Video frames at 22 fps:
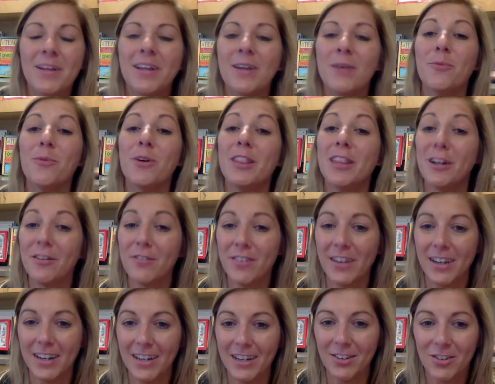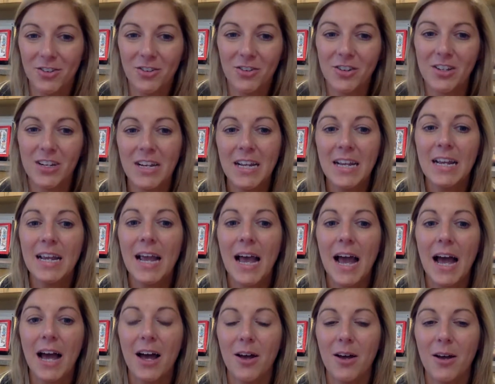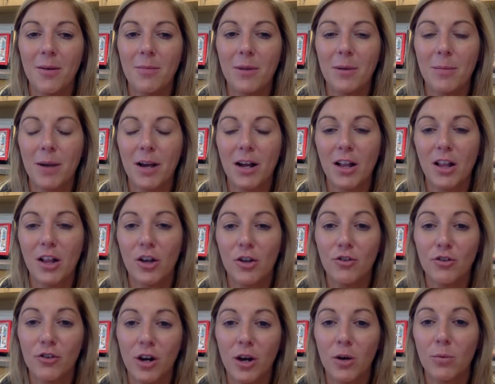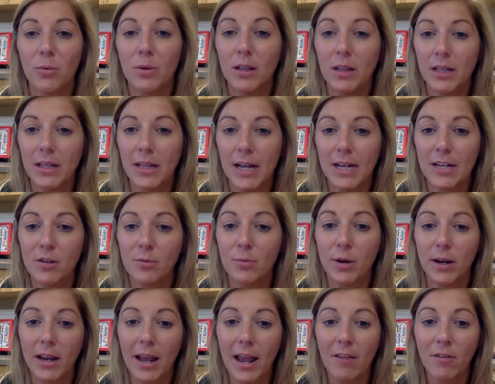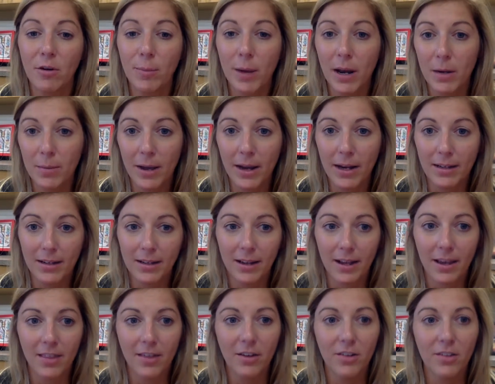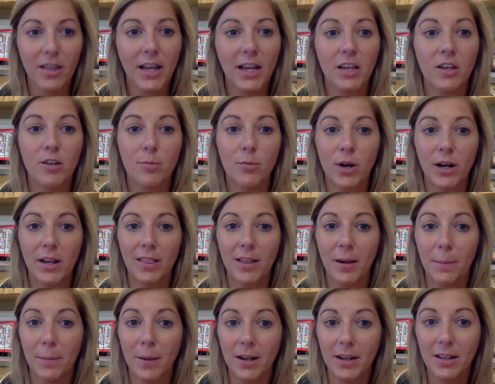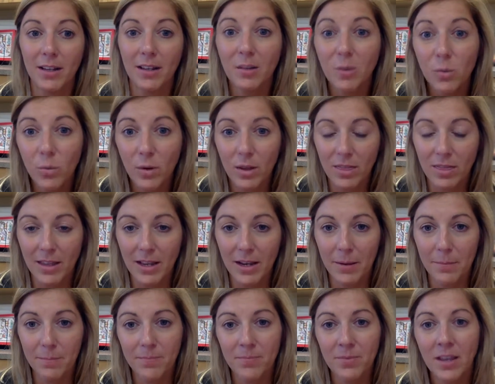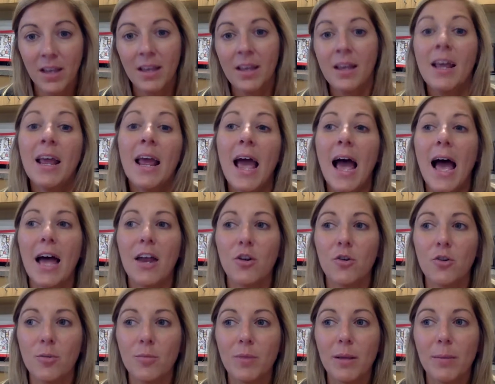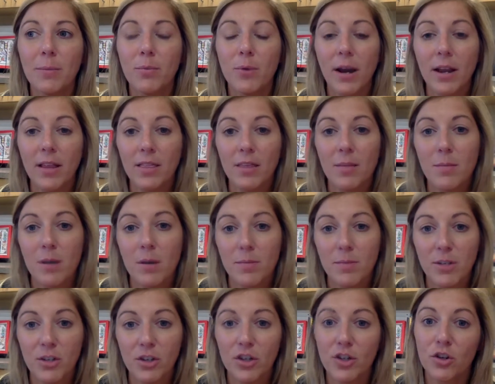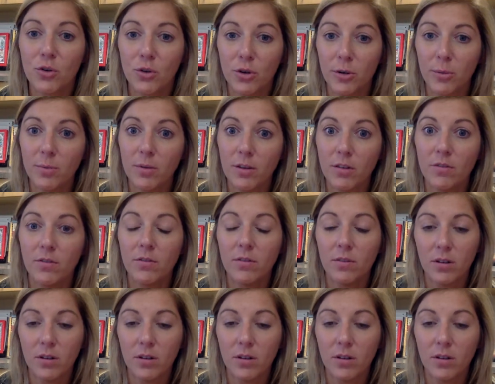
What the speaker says: When they're finished, in my closure, I really like to bring everybody back together. They get to bring their monkeys with them. I normally break them up into groups of,